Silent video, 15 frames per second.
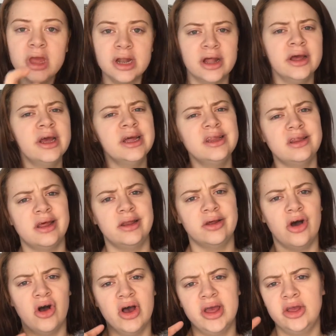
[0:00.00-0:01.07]
Like I said,
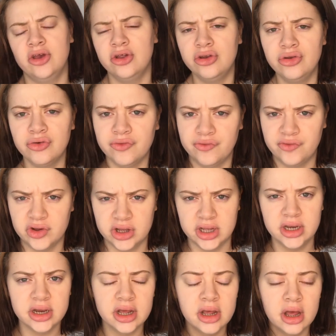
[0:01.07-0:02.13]
I could not
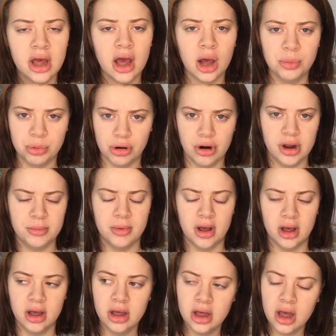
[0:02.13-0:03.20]
find a
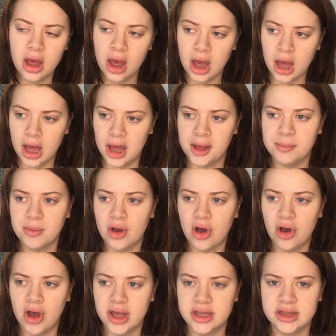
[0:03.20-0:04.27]
primer.
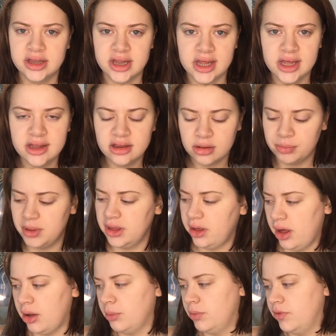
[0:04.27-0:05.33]
I did pick
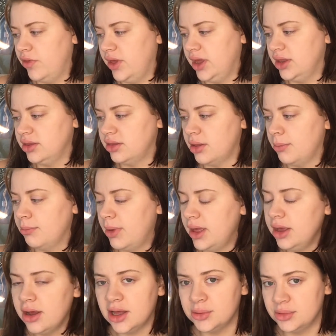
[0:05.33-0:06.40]
up this
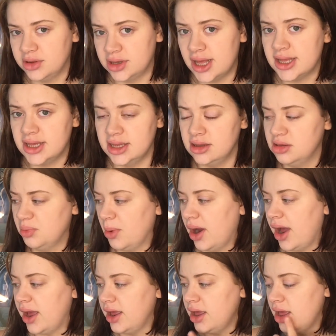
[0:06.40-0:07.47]
makeup setting
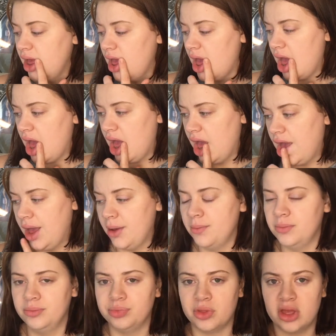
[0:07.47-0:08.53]
spray,
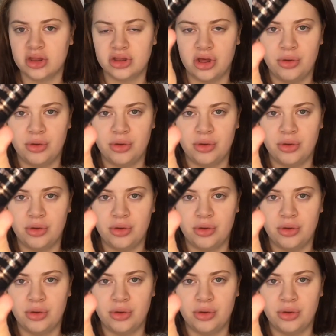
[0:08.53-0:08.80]
so